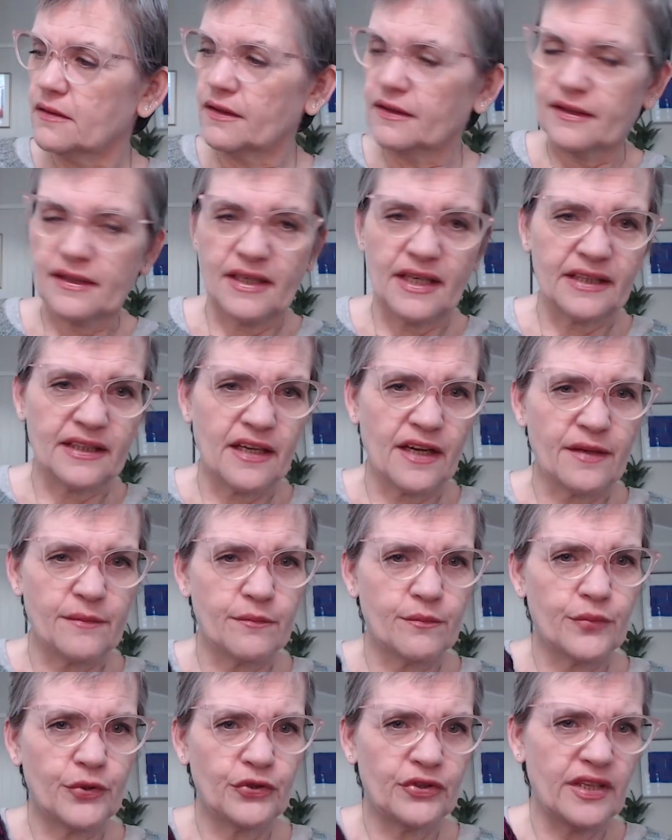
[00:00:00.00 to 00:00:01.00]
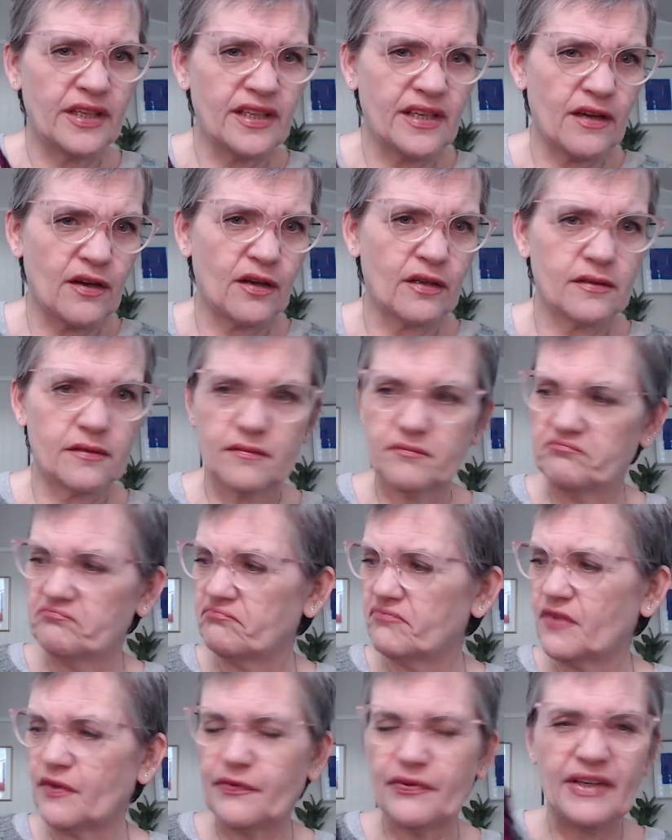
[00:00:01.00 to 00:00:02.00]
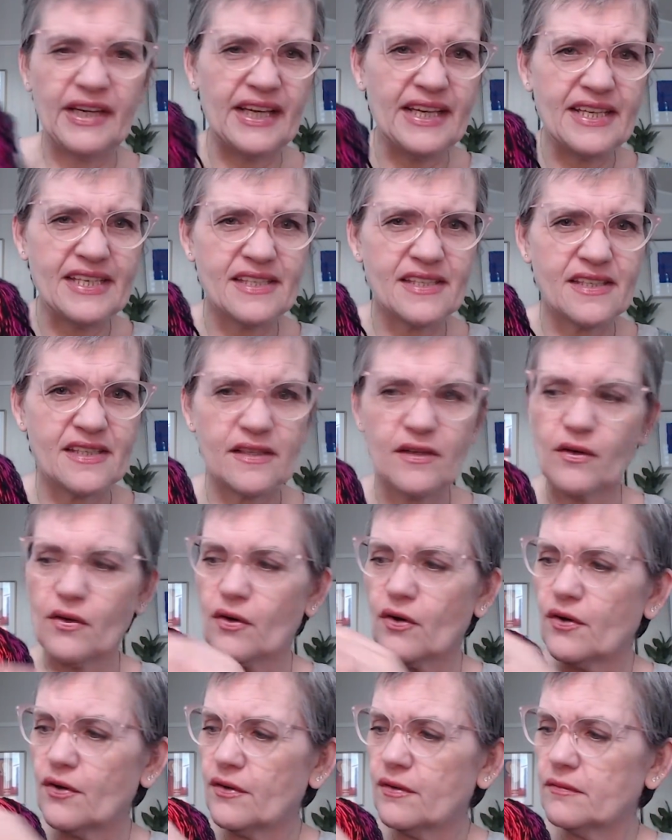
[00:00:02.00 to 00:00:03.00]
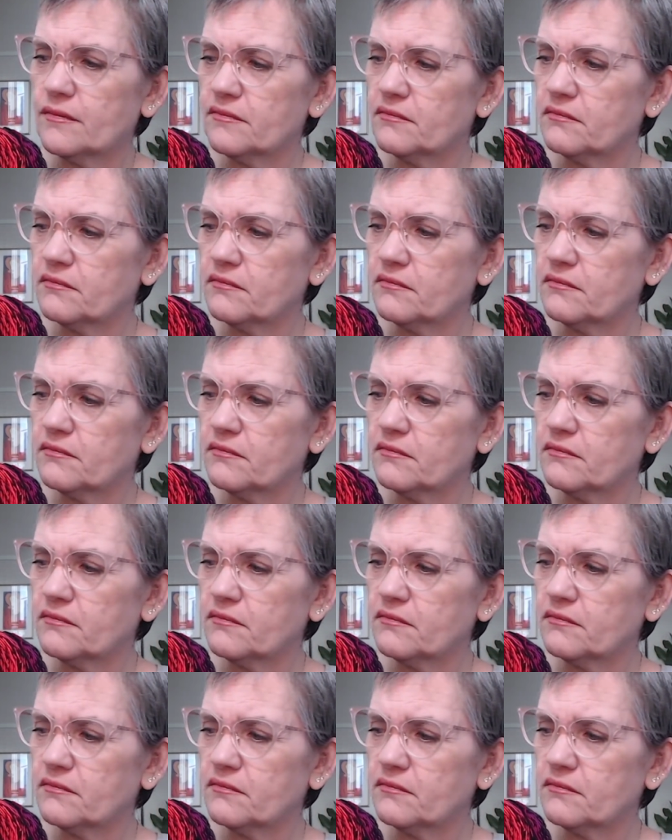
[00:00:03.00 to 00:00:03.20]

that I'm putting fleece or